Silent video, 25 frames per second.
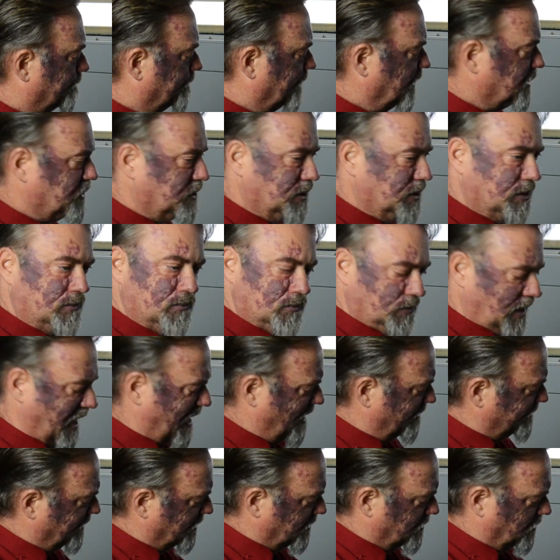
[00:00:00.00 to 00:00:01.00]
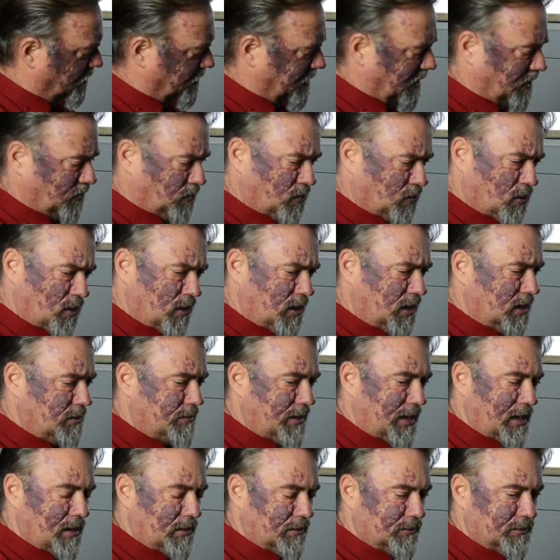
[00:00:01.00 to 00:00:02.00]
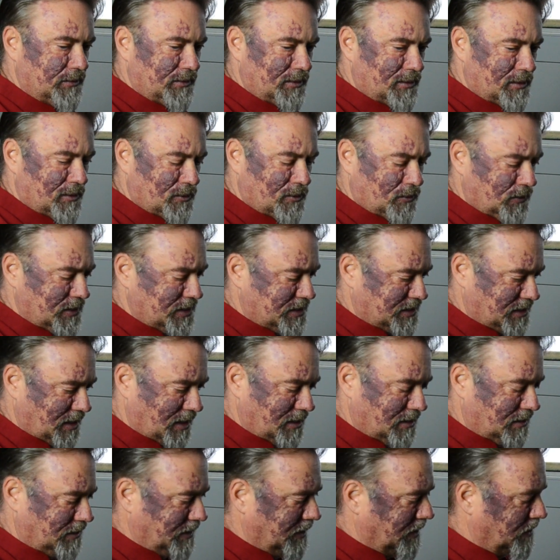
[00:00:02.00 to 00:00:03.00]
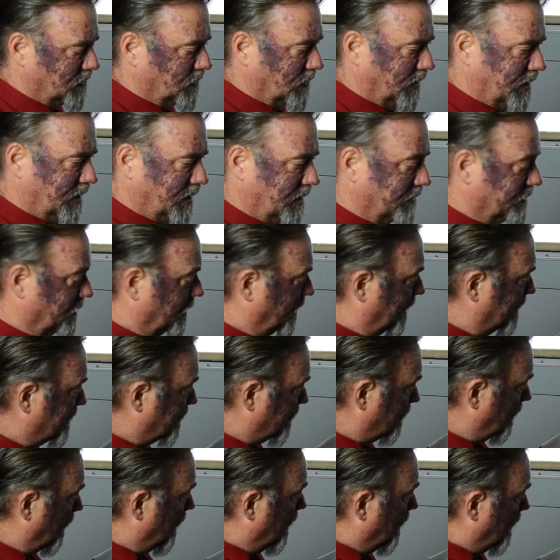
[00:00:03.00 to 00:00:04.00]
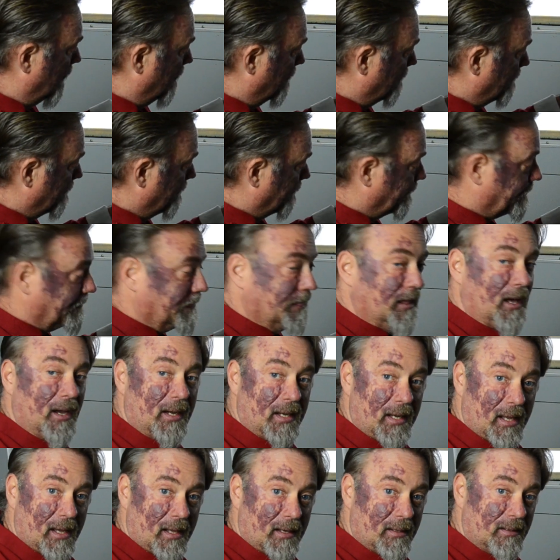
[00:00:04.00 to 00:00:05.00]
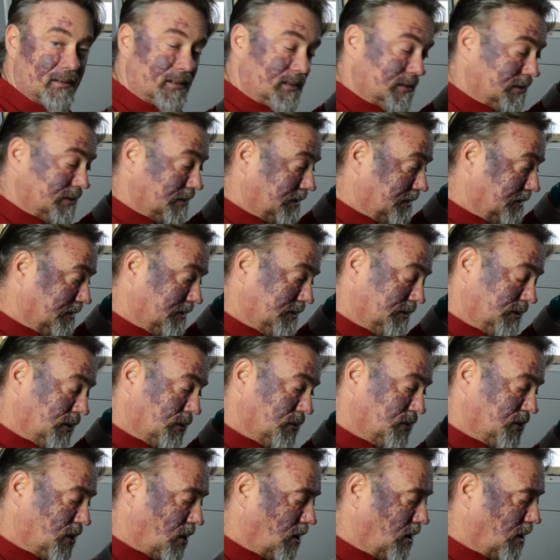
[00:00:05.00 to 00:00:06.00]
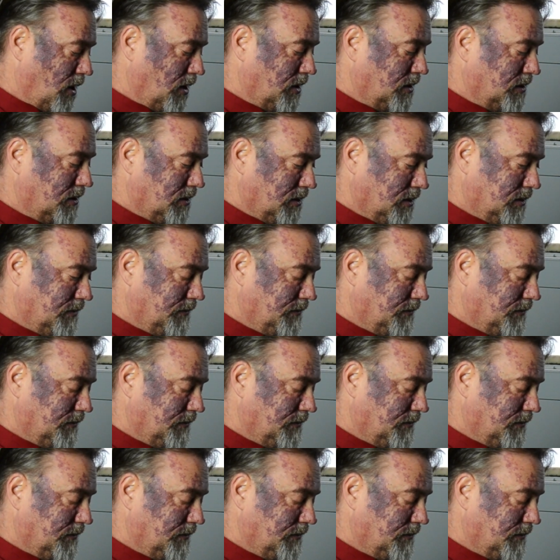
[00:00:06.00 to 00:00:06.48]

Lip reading: you shouldn't have to do that, worry about, you know, recycling and whatever. It's, again, those hard